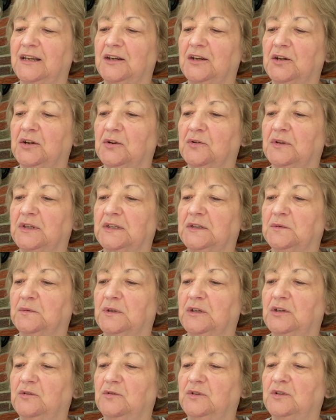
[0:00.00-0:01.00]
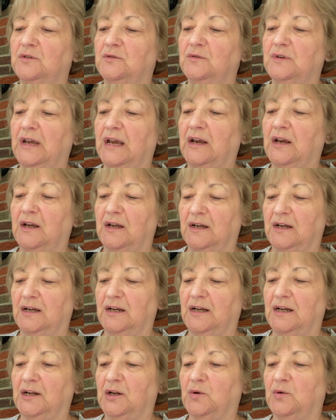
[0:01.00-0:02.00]
you know, this one you do get
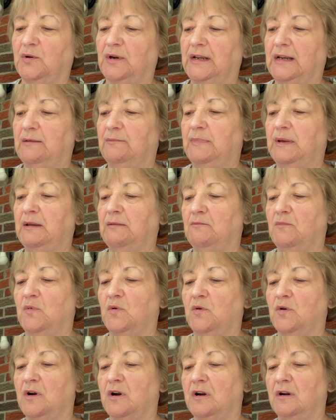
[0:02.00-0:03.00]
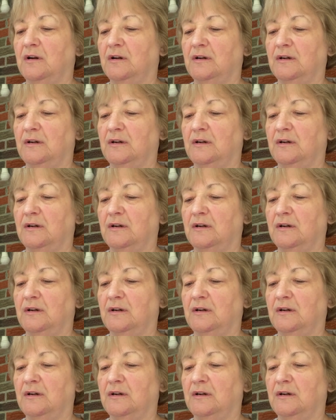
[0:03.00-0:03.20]
quite a bit more.